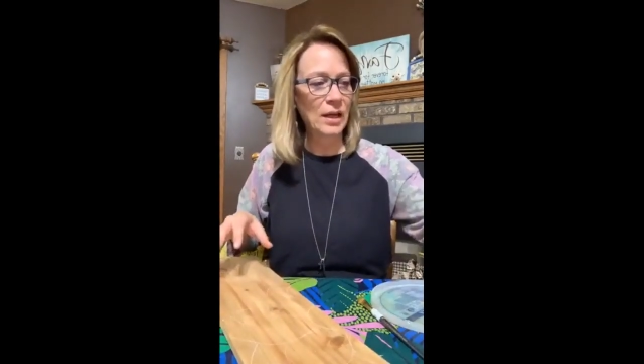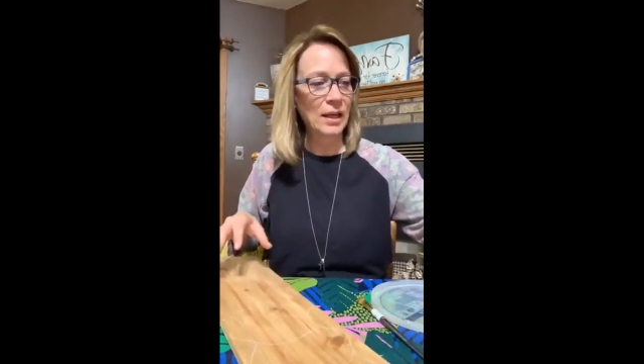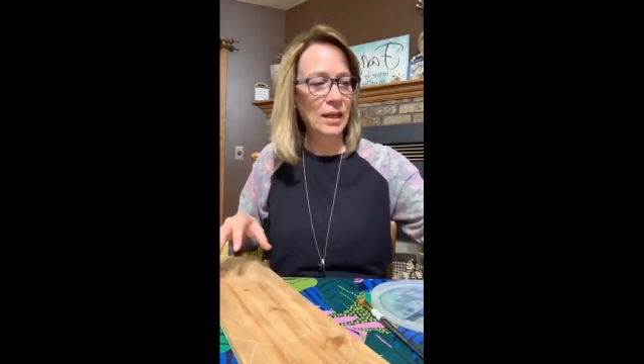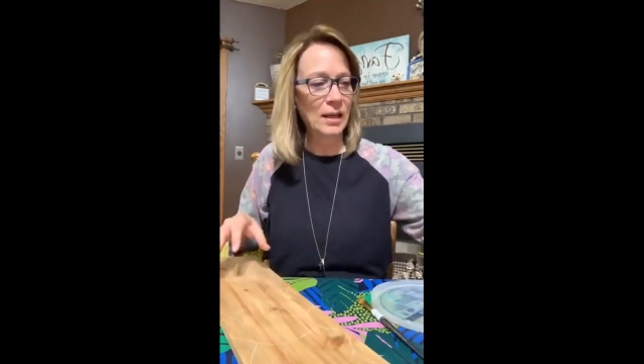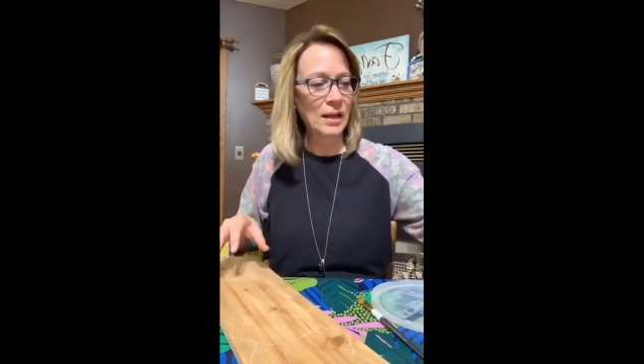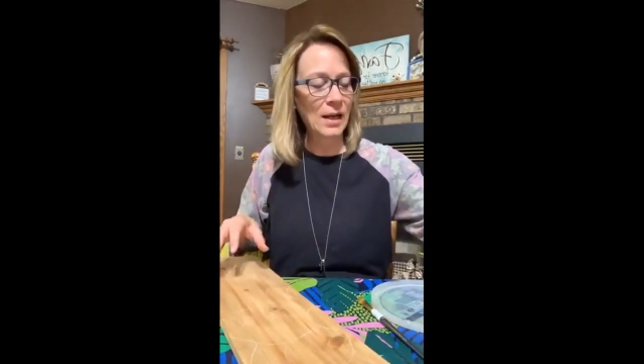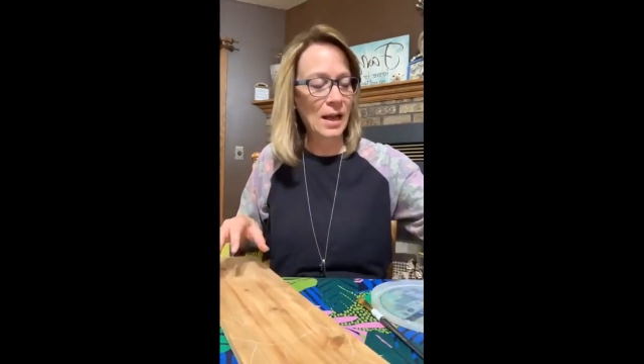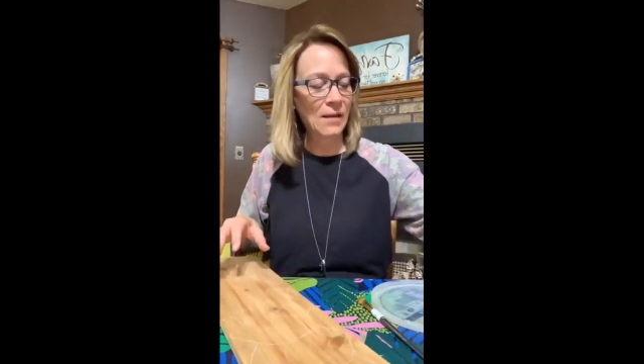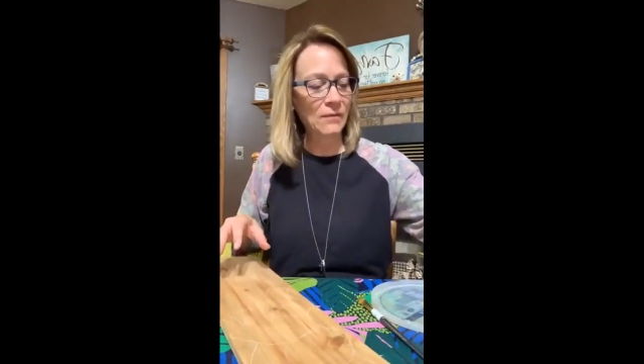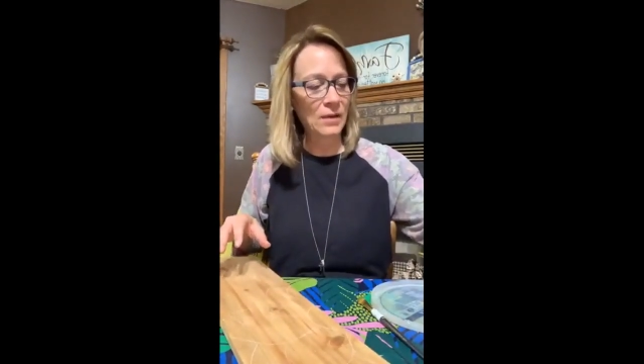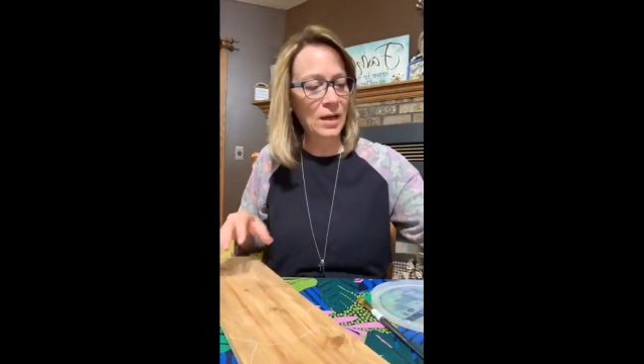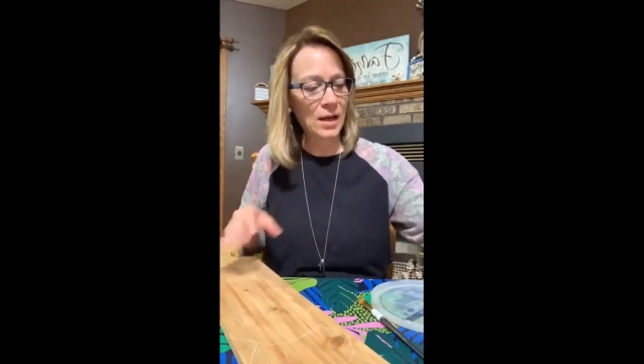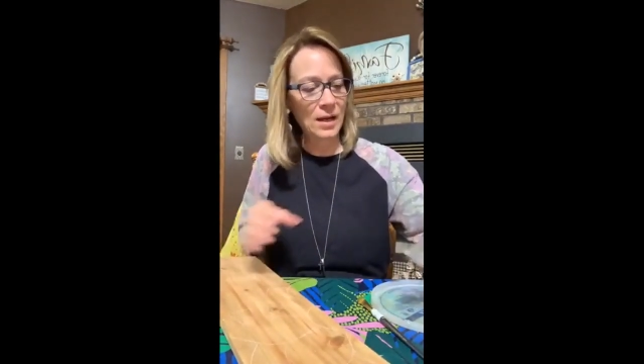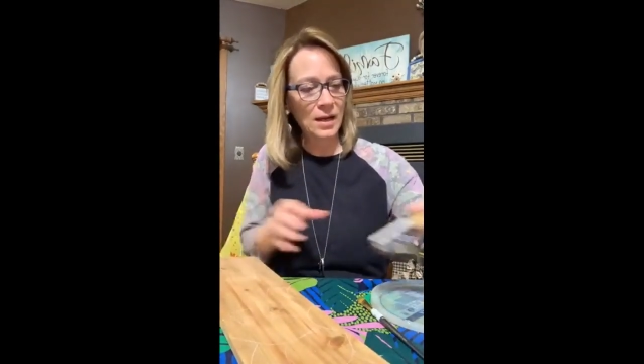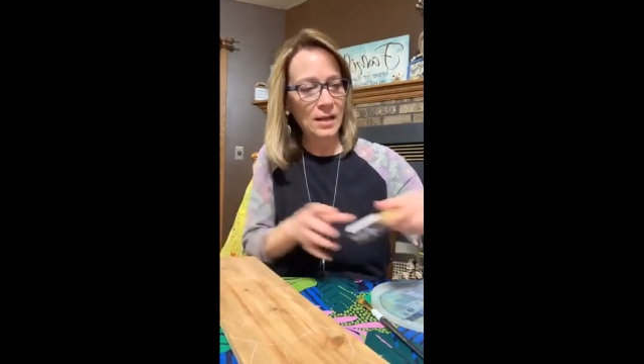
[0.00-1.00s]
and I've
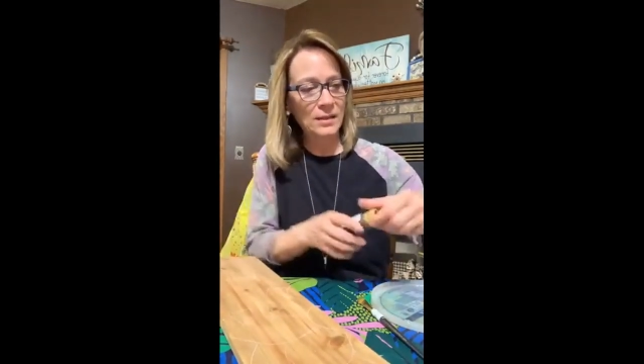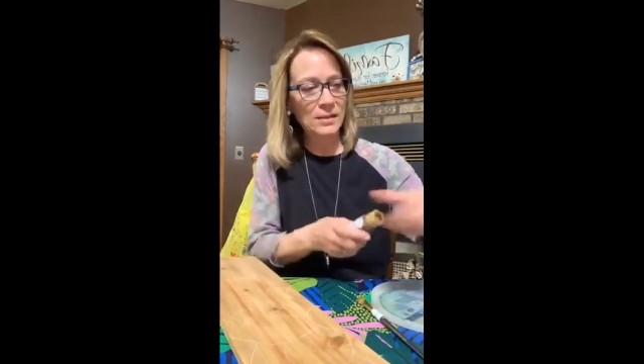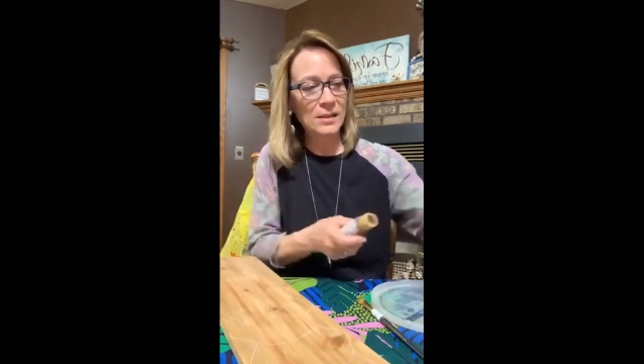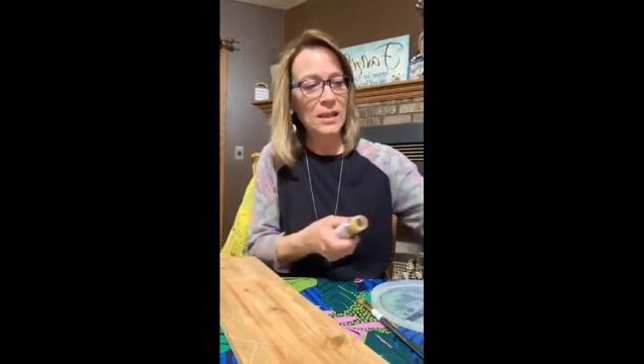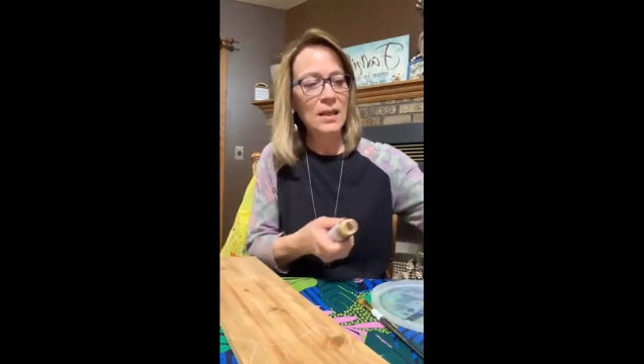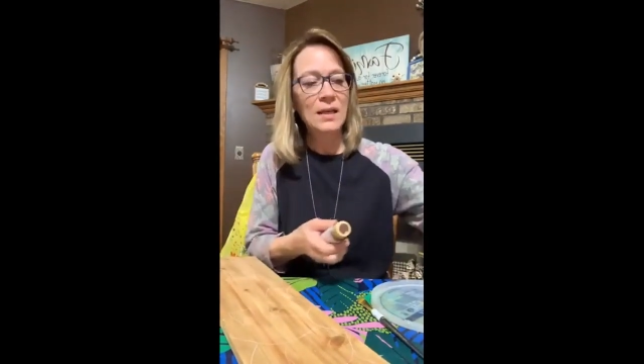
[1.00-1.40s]
got,